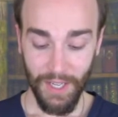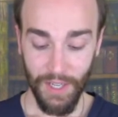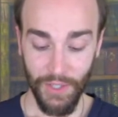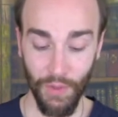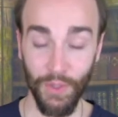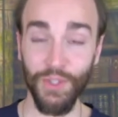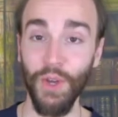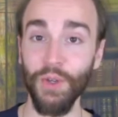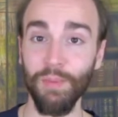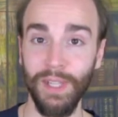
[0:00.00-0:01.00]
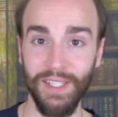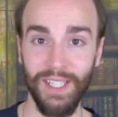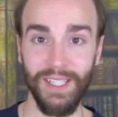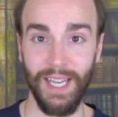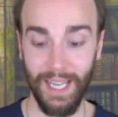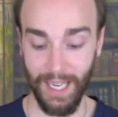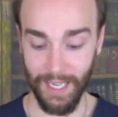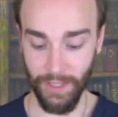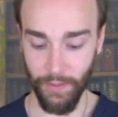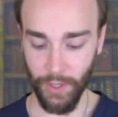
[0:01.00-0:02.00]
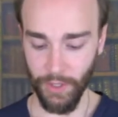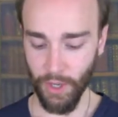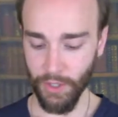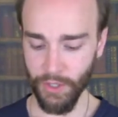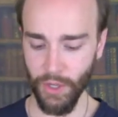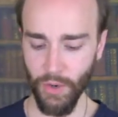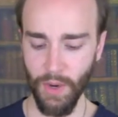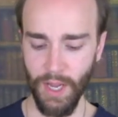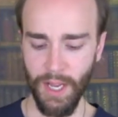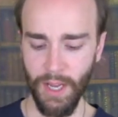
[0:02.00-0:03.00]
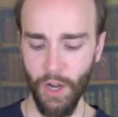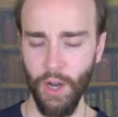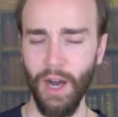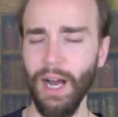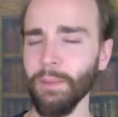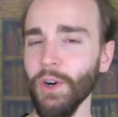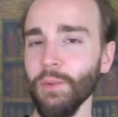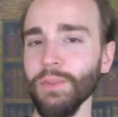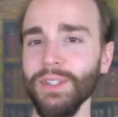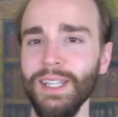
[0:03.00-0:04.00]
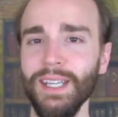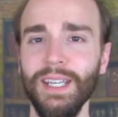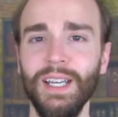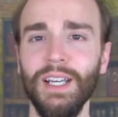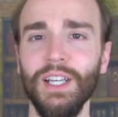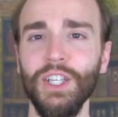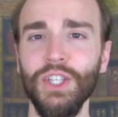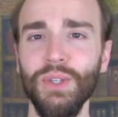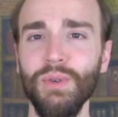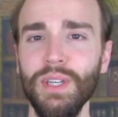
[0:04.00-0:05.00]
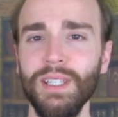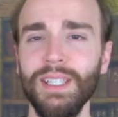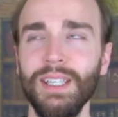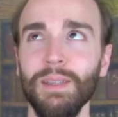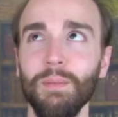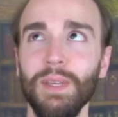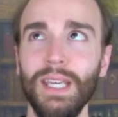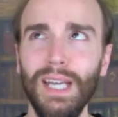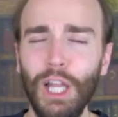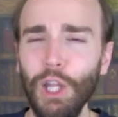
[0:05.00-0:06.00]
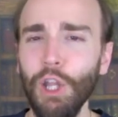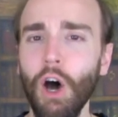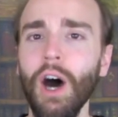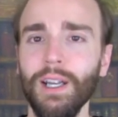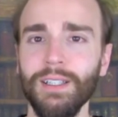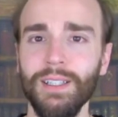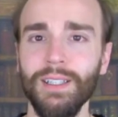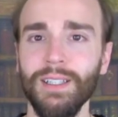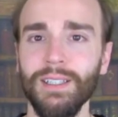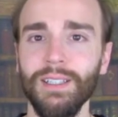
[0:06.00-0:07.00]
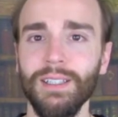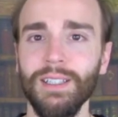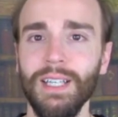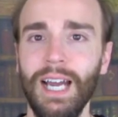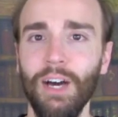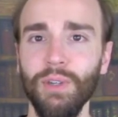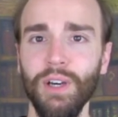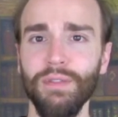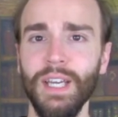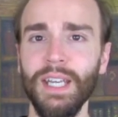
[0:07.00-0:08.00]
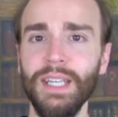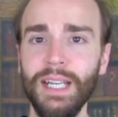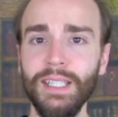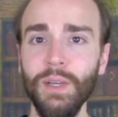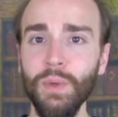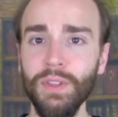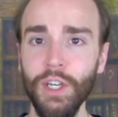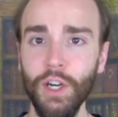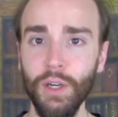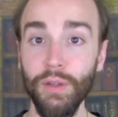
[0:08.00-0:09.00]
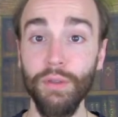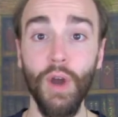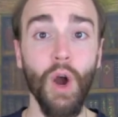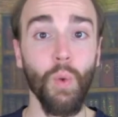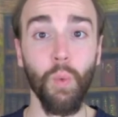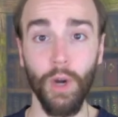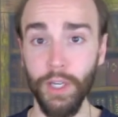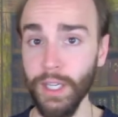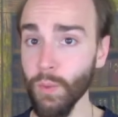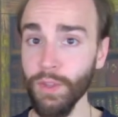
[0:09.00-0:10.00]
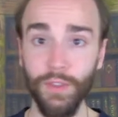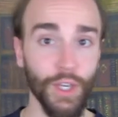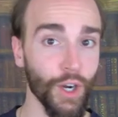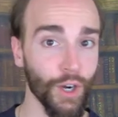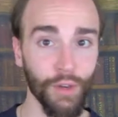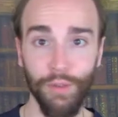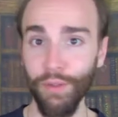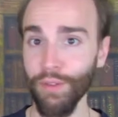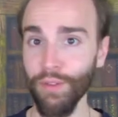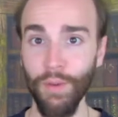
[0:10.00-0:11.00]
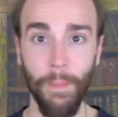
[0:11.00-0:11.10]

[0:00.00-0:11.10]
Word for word: So there's those blessings at hand. There's also, I'm almost getting, you can get a lot out of connecting with the earth, working with the earth,